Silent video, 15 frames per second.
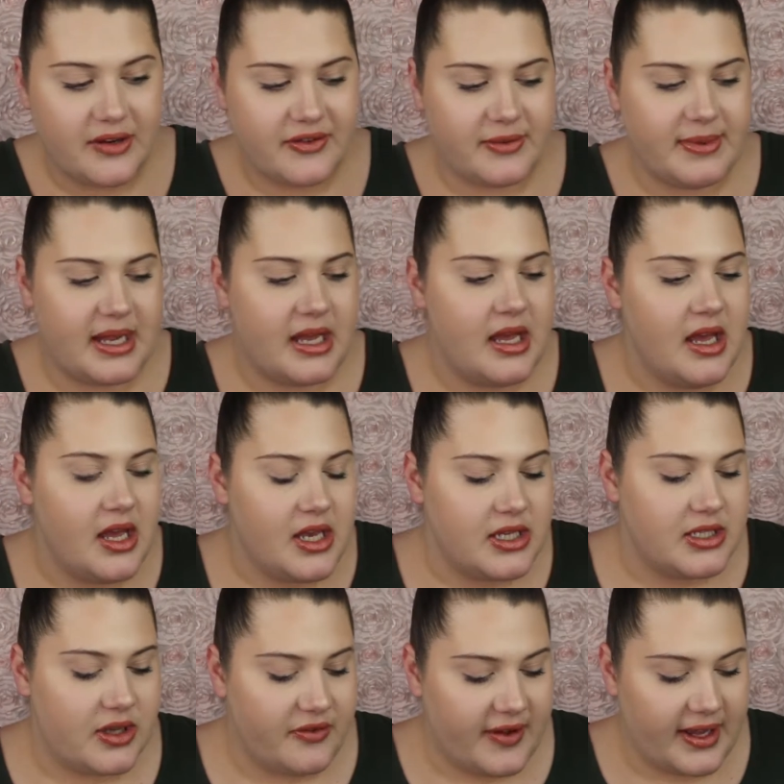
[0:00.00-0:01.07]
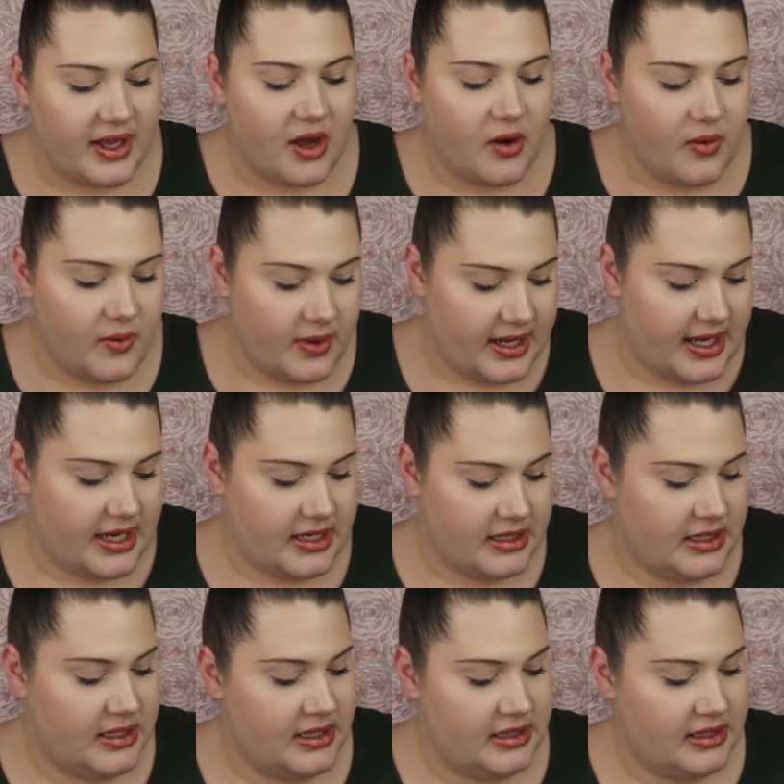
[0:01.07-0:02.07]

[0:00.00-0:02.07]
for me. So if I go in,